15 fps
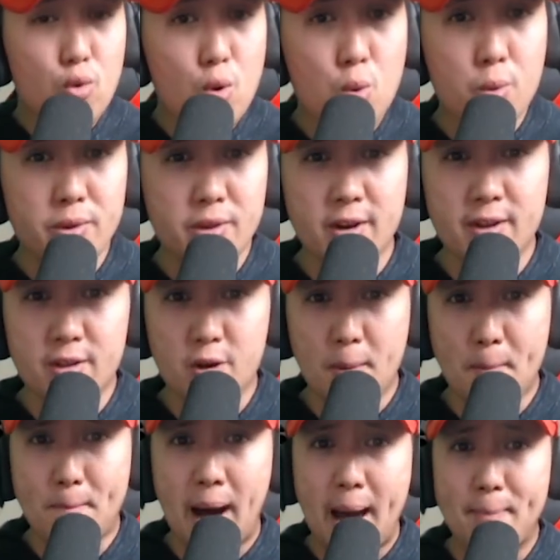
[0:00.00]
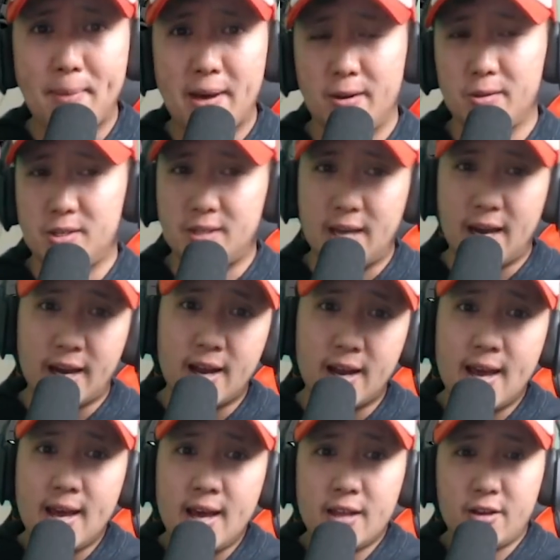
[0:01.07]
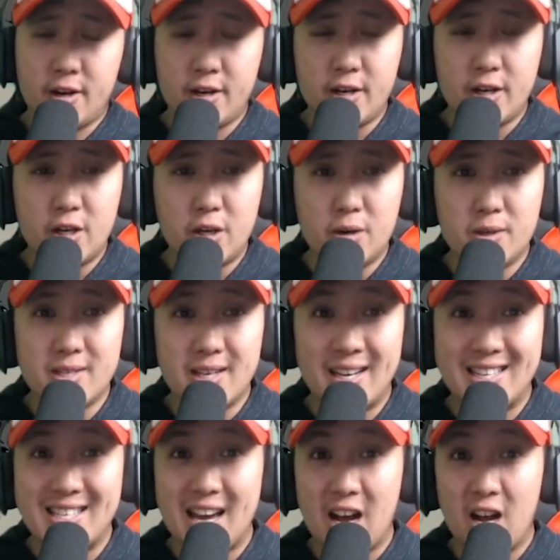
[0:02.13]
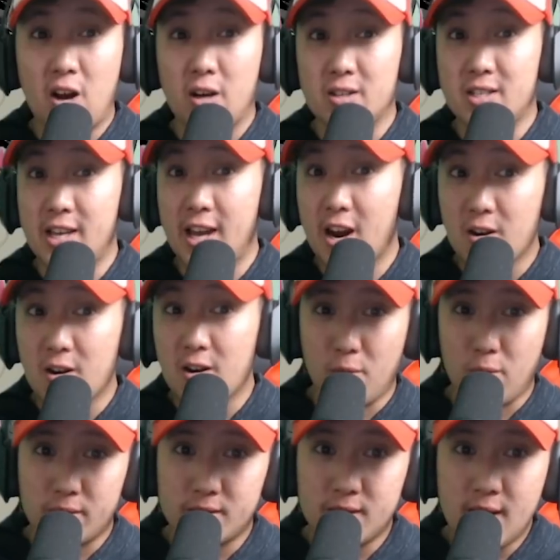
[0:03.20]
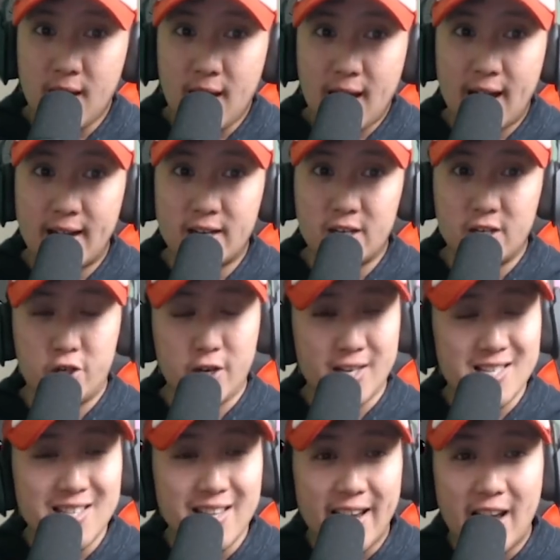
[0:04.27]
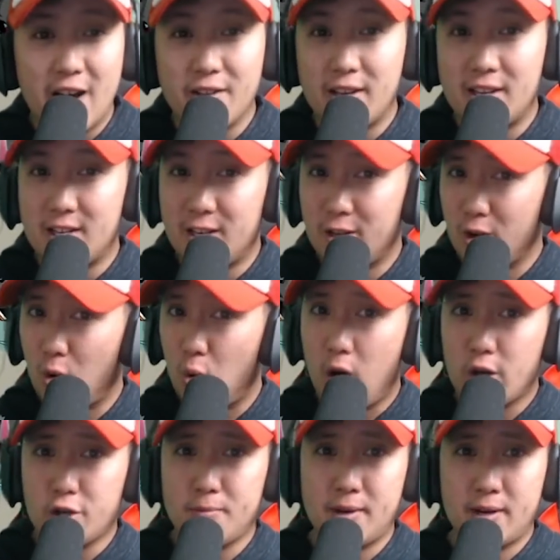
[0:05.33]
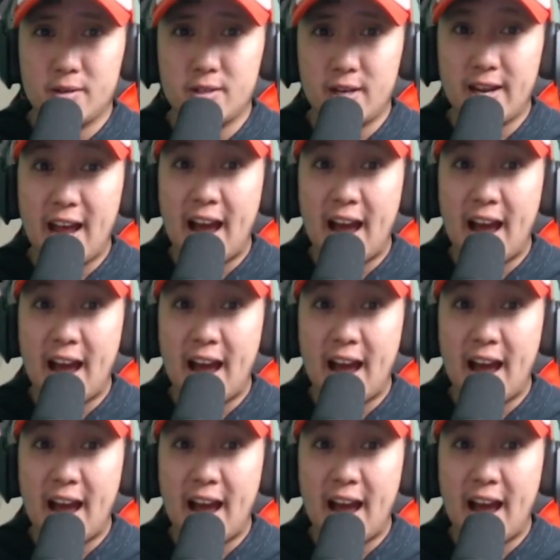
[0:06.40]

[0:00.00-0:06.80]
when they're in their bipedal state, they're going to use an attack called Terra Force. And just like how they did in their quadrupedal state,